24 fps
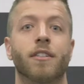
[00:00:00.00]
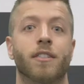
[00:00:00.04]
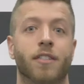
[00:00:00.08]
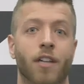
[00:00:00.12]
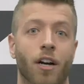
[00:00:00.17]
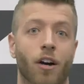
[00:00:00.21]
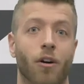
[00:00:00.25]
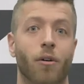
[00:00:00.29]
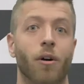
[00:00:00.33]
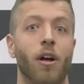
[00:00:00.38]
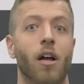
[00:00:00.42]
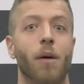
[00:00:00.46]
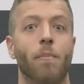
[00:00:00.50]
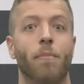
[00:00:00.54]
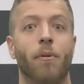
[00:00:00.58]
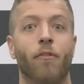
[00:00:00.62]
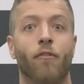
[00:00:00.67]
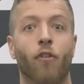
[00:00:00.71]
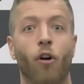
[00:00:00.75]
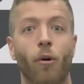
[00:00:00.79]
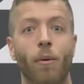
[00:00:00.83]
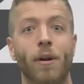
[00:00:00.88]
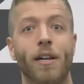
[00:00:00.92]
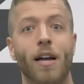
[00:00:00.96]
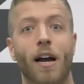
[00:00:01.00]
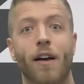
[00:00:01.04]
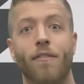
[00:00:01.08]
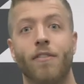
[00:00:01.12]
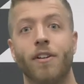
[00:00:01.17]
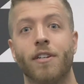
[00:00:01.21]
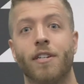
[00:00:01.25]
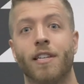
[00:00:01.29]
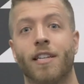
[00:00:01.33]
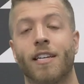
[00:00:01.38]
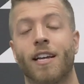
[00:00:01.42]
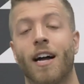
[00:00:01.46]
So, before we dive
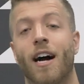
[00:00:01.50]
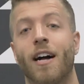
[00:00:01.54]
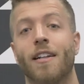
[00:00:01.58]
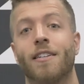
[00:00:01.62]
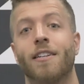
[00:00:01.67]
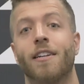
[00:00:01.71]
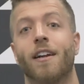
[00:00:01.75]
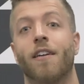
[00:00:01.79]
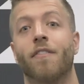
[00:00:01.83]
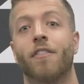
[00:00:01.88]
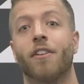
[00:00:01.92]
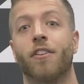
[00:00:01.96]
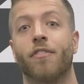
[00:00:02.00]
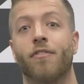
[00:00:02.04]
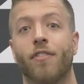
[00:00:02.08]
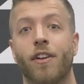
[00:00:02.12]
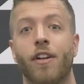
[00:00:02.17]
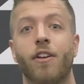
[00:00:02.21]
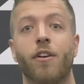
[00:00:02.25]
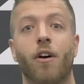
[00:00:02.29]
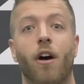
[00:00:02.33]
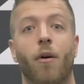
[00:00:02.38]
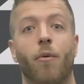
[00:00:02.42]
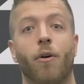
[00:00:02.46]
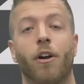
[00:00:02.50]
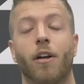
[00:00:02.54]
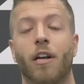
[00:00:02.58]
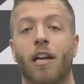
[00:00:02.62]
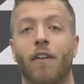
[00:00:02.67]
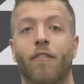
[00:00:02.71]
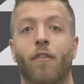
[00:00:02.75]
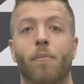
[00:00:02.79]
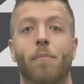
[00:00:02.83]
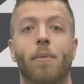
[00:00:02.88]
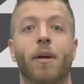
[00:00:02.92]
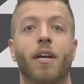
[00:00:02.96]
into the content of this video, I want to
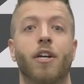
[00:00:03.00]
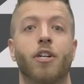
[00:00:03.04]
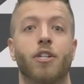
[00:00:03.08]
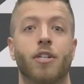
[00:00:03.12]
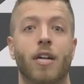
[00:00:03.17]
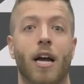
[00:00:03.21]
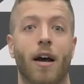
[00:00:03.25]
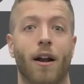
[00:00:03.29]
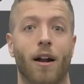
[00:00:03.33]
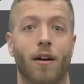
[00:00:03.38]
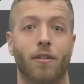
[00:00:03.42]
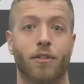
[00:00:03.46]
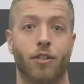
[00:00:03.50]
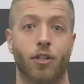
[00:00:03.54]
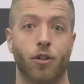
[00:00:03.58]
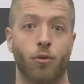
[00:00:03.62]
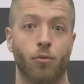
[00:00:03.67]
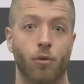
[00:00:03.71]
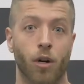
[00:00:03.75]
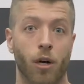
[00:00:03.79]
give a big shout out to